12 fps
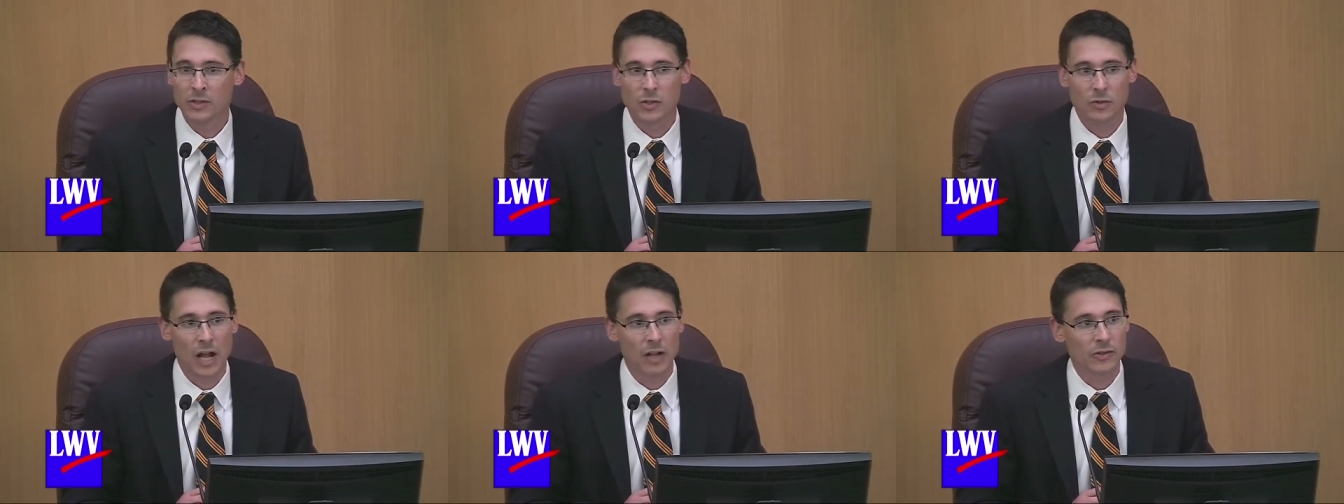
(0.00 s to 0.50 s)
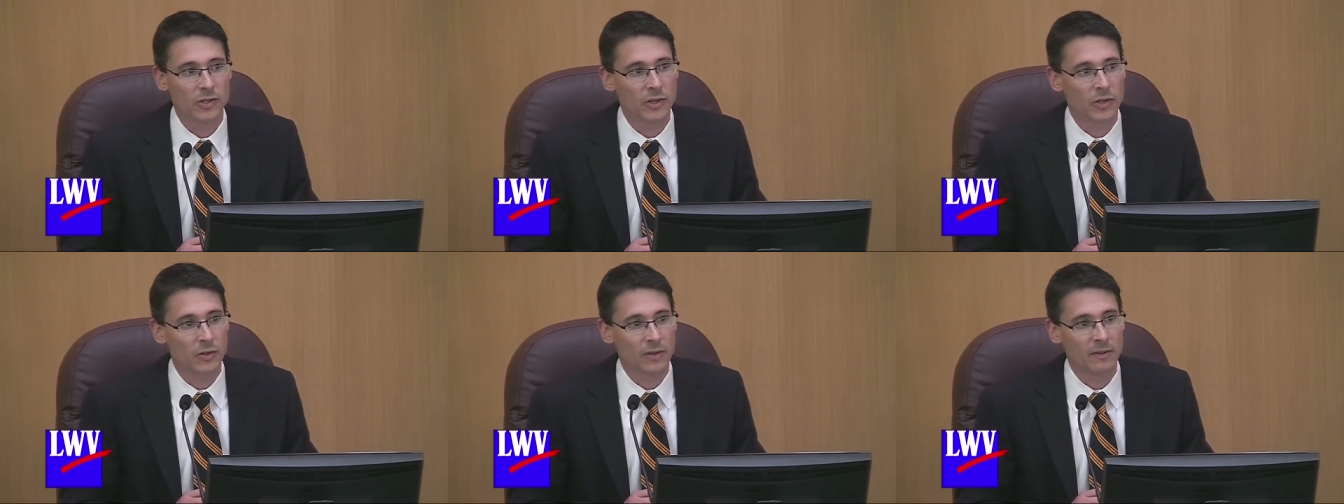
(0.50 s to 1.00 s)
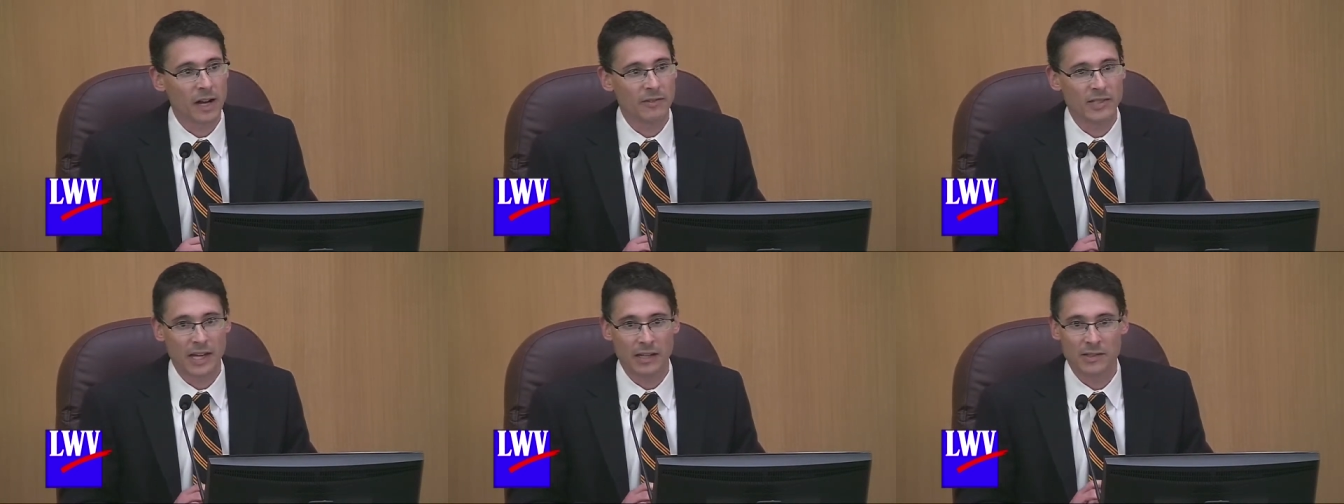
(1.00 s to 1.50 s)

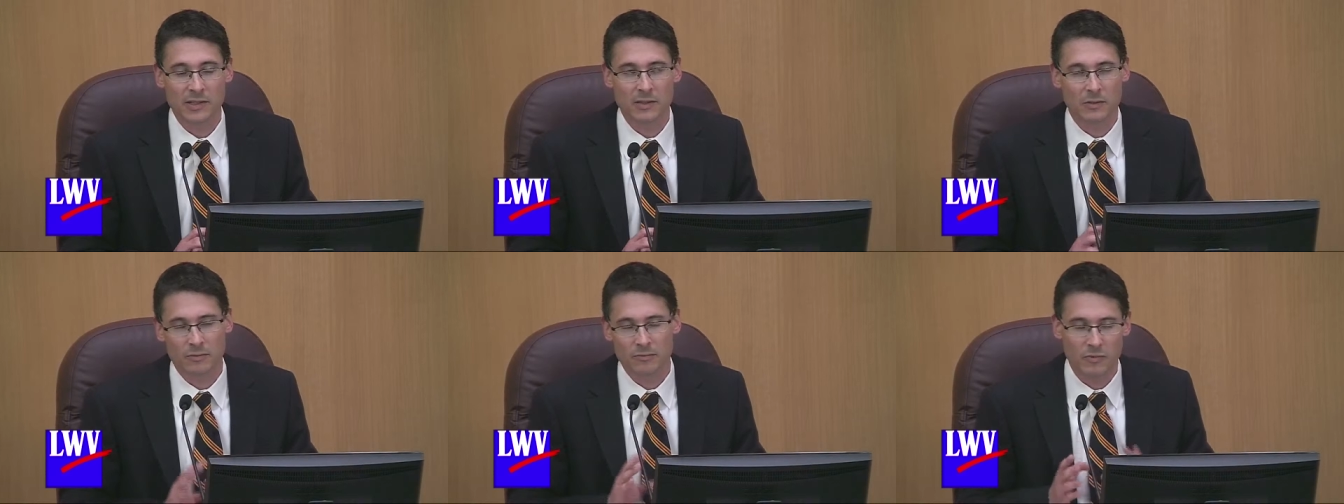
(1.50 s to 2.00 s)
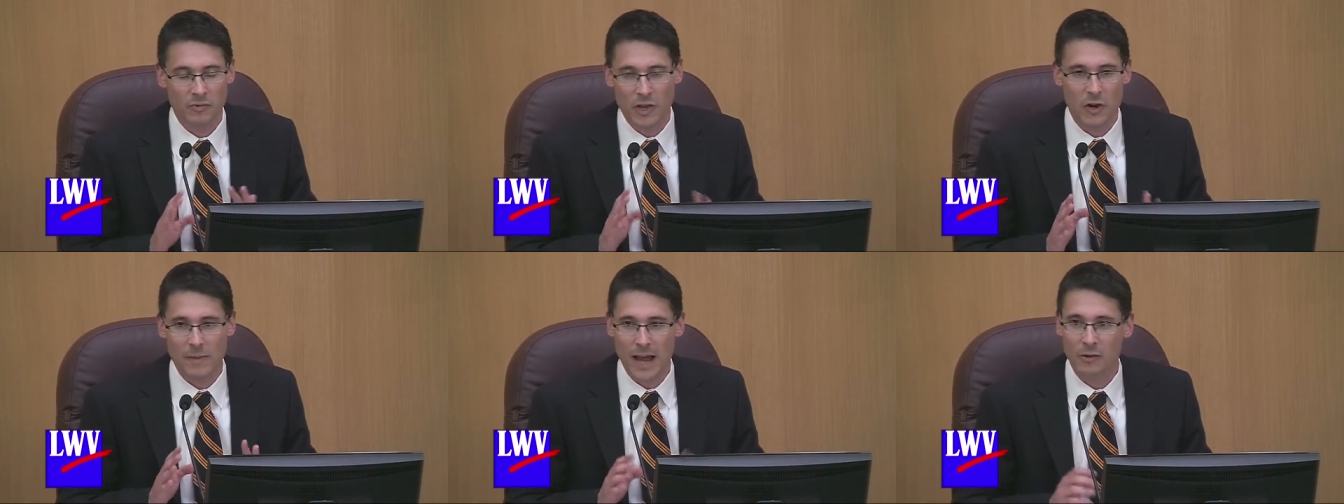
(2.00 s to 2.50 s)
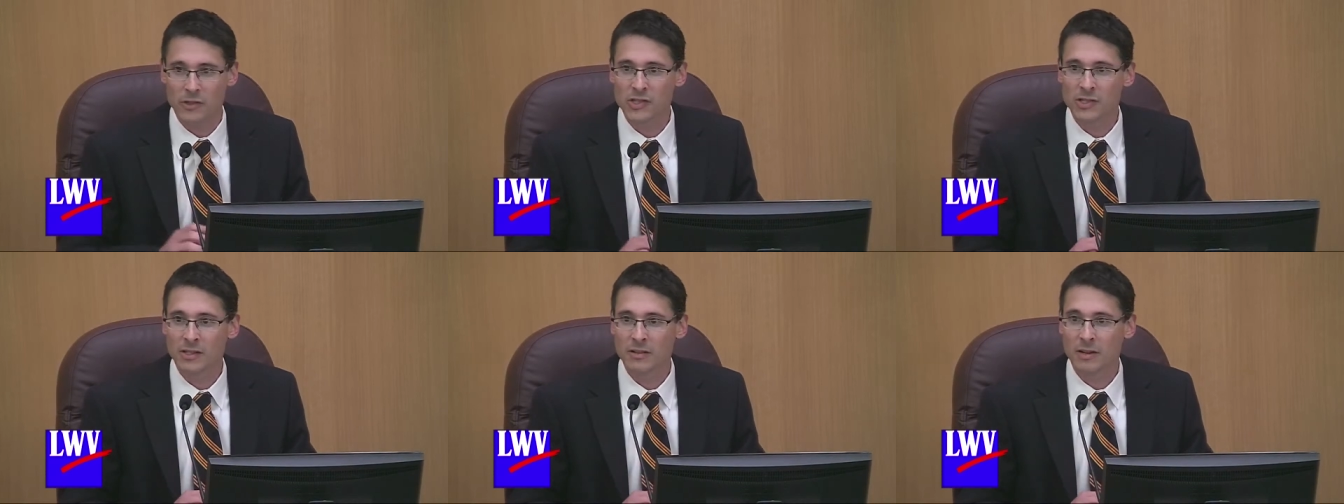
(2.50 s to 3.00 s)
$2.35 or
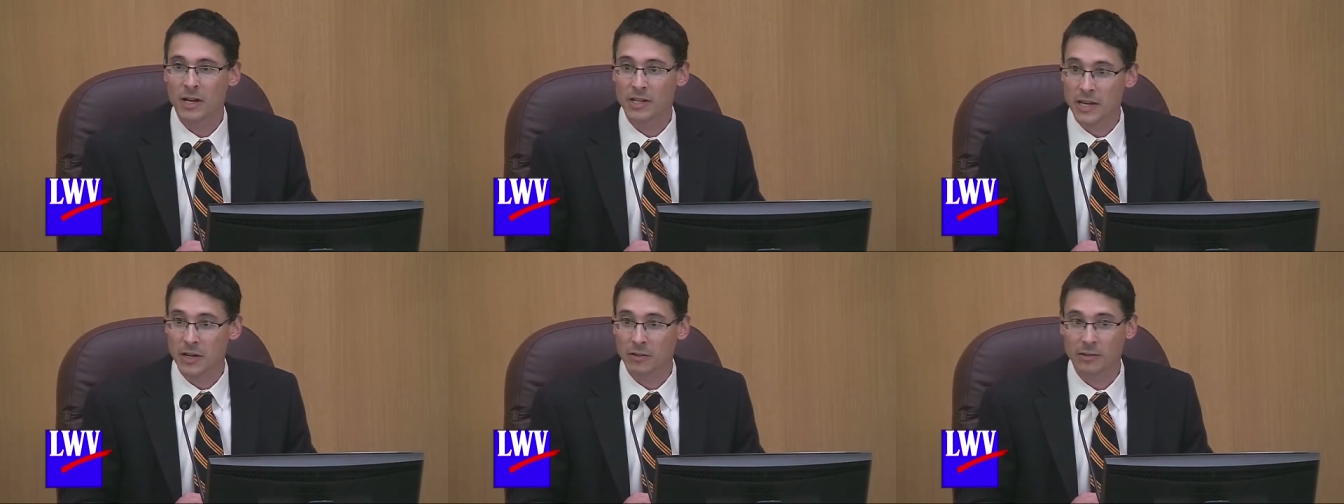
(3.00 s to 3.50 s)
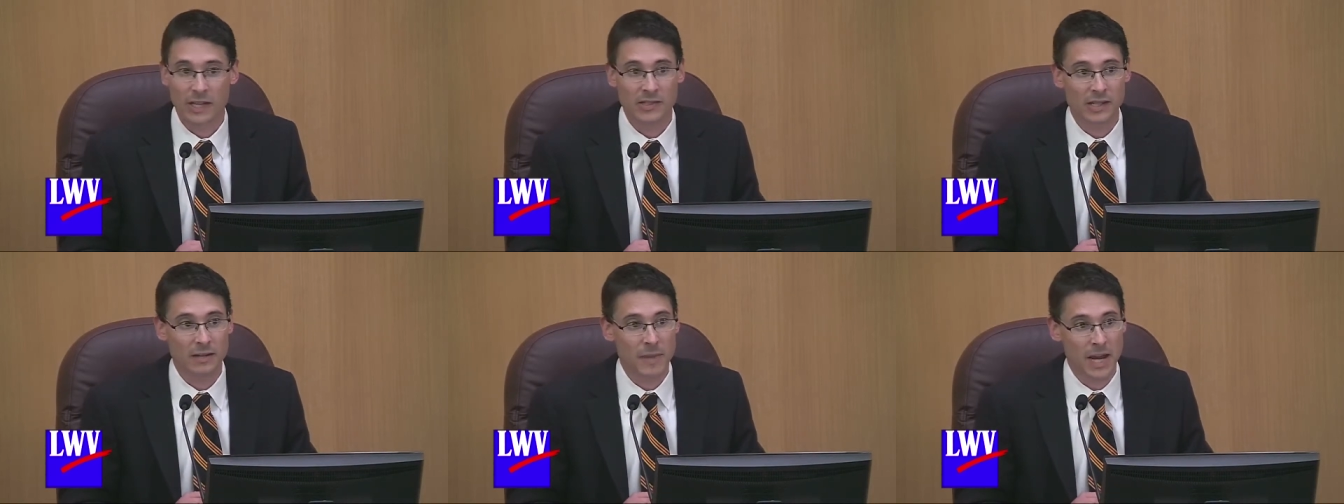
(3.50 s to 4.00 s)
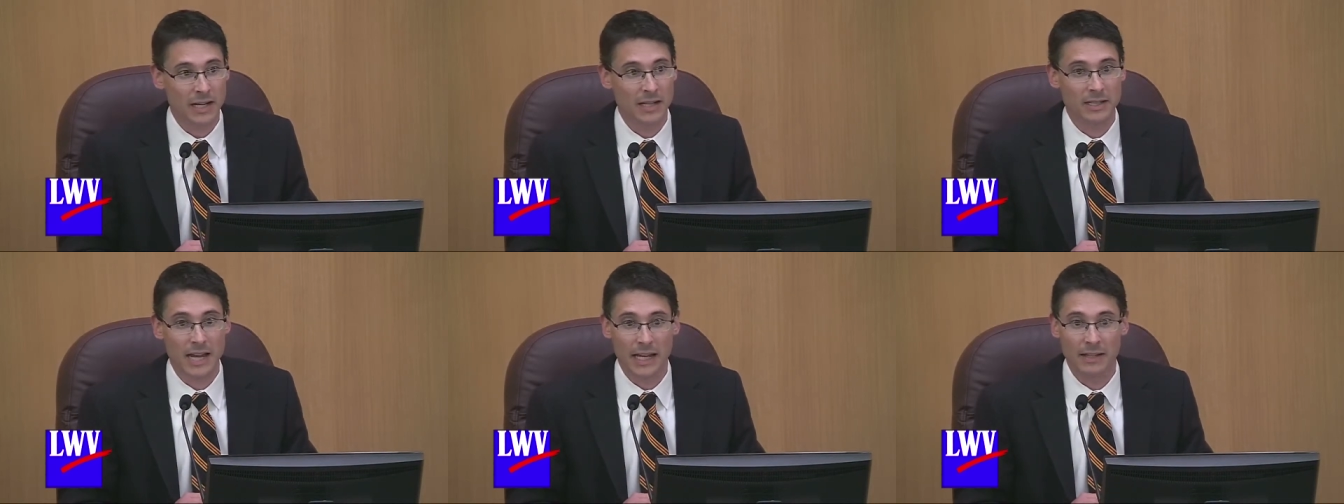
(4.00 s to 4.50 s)
thereabouts a year, less than a penny a
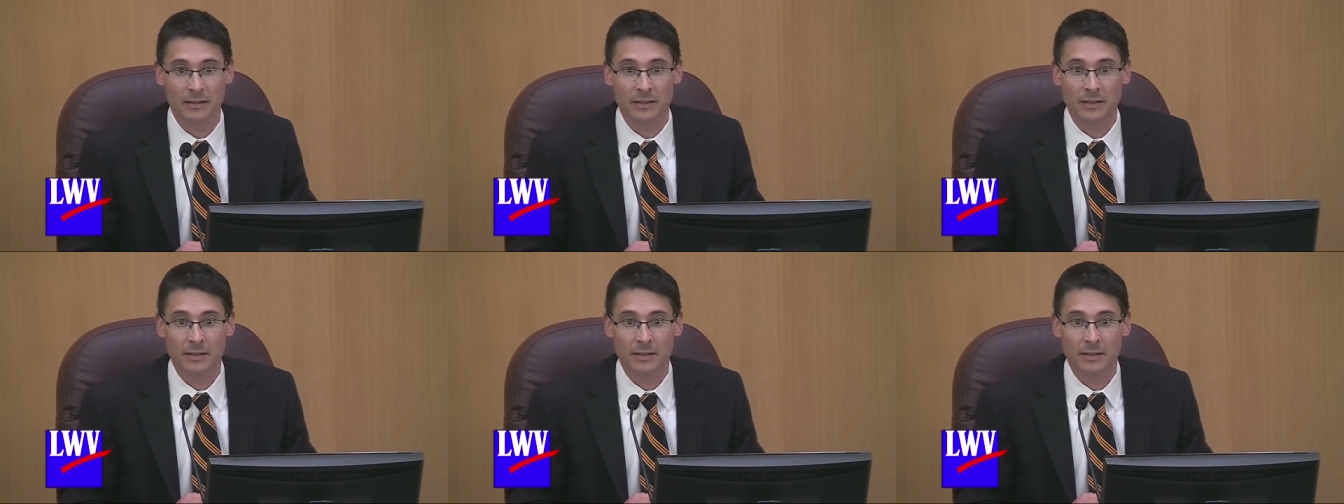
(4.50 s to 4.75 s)
day.